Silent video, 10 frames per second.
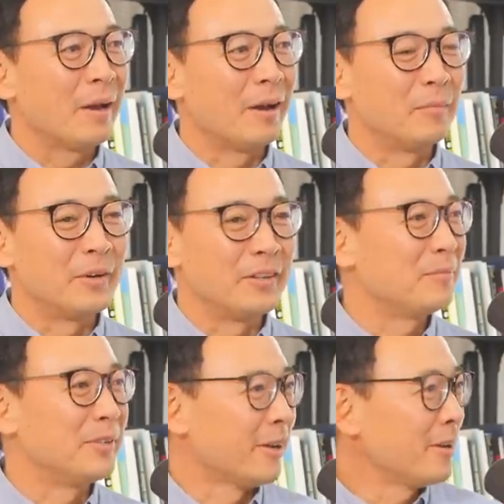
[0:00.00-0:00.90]
um, but
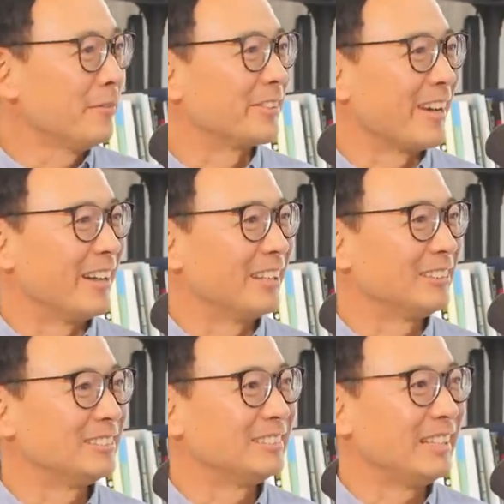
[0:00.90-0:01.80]
but none of us got it.
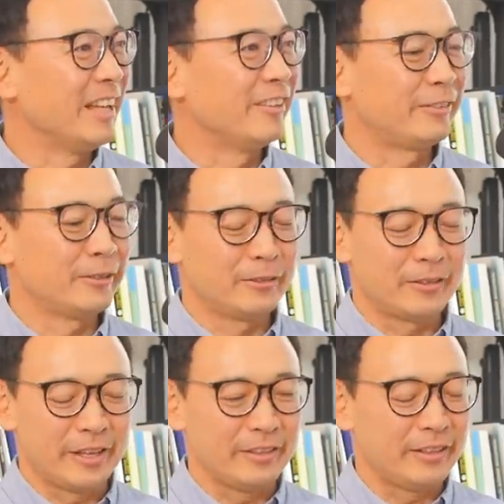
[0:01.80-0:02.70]
And
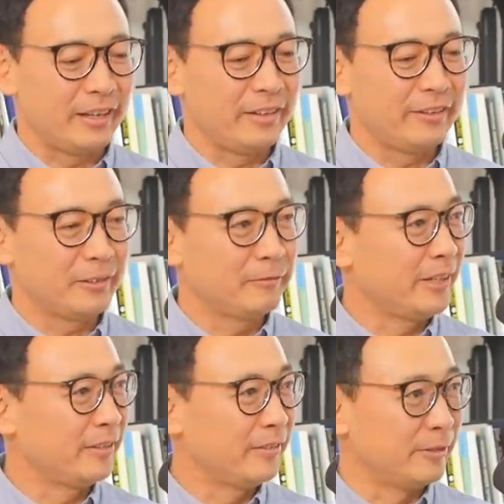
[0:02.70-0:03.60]
so, I think anything we
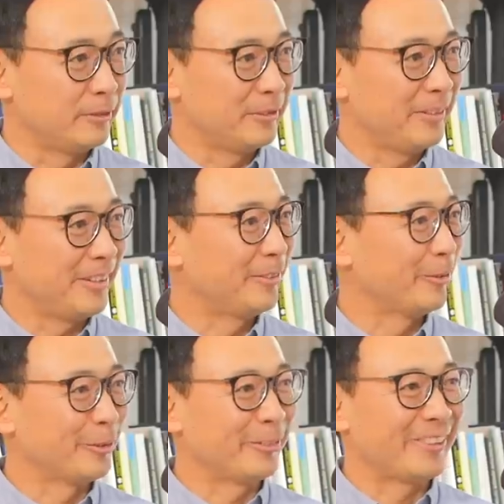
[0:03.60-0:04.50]
can do as
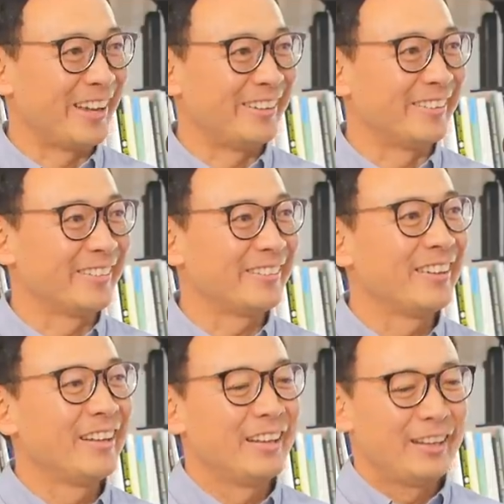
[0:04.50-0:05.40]
social scientists
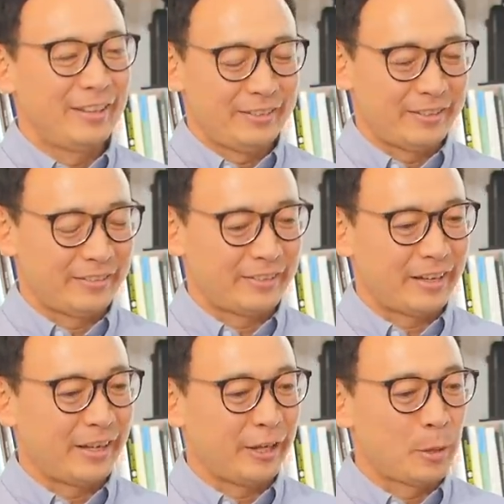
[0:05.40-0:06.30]
to
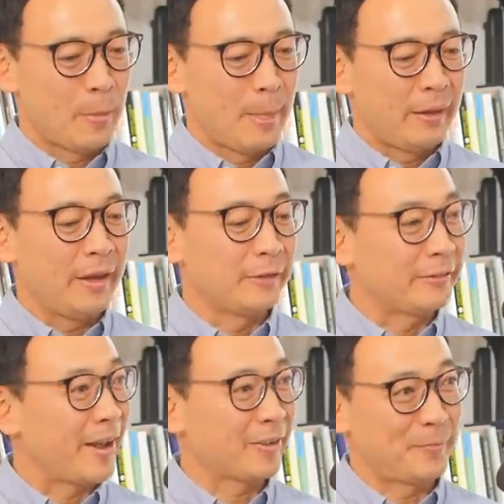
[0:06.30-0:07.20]
say, hey, your
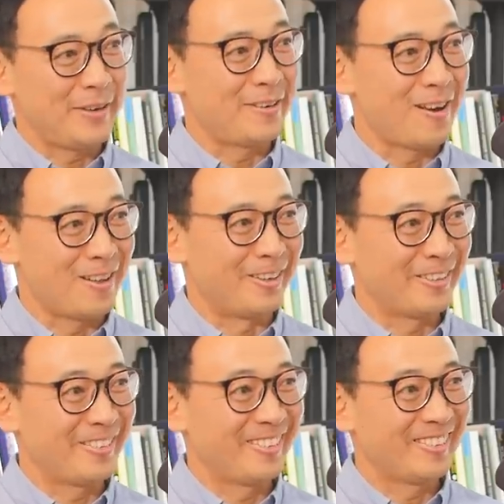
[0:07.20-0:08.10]
taxpayer
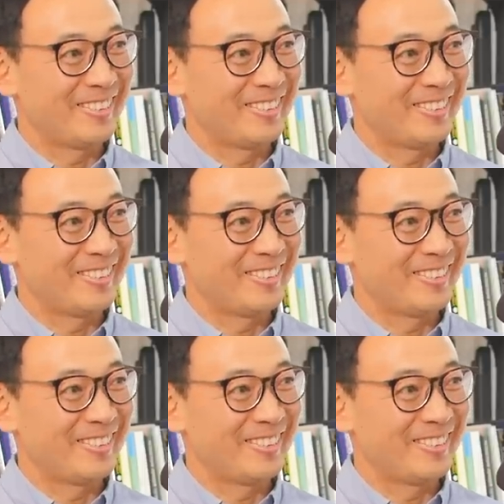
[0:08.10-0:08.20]
dollars